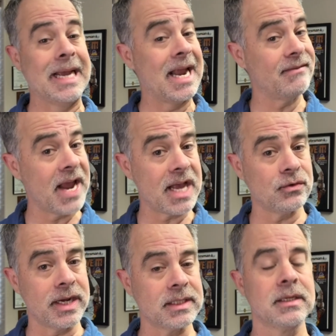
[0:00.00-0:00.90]
You got to have an
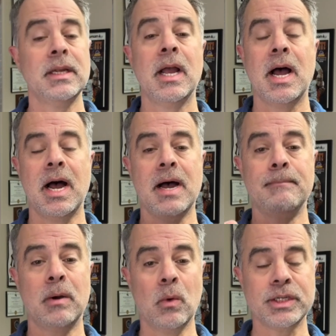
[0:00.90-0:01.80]
address,
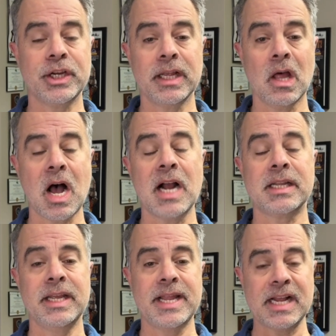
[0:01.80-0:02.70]
but once you get
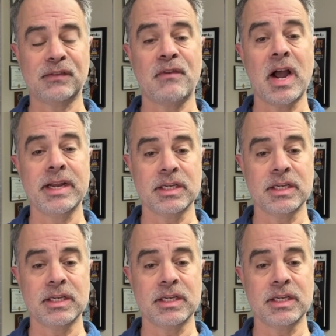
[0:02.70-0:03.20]
locked, then that's fine.